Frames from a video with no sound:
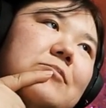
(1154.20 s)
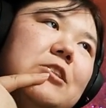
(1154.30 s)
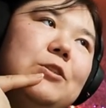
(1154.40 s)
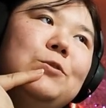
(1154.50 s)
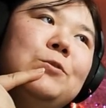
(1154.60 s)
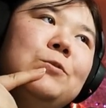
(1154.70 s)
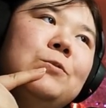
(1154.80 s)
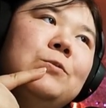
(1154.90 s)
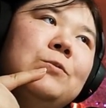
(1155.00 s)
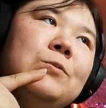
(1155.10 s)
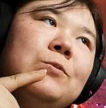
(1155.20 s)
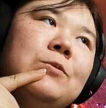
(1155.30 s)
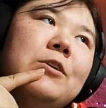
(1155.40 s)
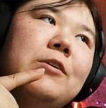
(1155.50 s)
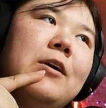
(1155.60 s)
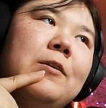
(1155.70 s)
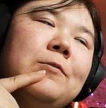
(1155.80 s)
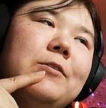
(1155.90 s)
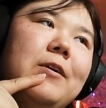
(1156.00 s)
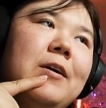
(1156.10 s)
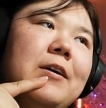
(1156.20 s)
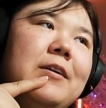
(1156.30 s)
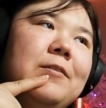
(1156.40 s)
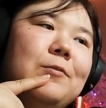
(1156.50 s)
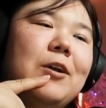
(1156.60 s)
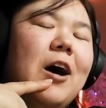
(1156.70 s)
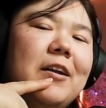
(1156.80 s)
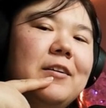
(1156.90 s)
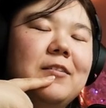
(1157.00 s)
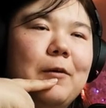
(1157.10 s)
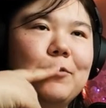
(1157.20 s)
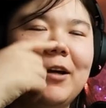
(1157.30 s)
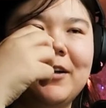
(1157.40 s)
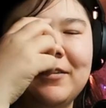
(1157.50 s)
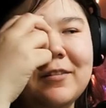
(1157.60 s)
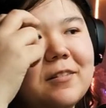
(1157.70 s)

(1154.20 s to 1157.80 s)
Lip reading: You are not Runan, not Runan.